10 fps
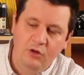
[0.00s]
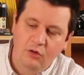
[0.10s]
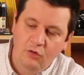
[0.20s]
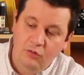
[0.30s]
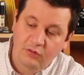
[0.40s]

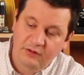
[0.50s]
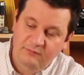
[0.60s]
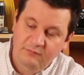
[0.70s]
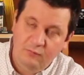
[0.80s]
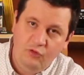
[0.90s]
Or
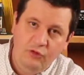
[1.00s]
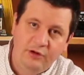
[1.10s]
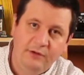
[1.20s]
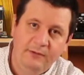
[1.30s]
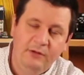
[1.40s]
even more,
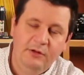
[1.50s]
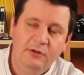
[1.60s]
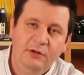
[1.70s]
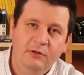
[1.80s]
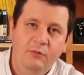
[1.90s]

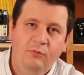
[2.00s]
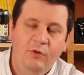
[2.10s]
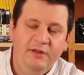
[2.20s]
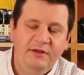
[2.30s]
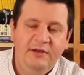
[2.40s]

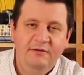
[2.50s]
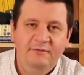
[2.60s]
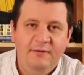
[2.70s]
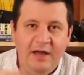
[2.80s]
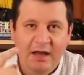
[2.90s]
what
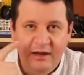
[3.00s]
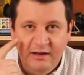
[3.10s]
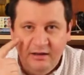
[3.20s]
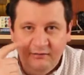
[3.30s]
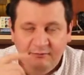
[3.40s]
if I
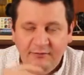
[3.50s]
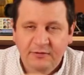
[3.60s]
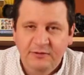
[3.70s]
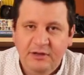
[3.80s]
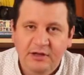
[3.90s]
have
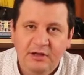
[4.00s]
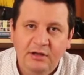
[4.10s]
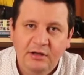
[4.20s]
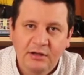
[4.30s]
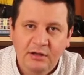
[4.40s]
the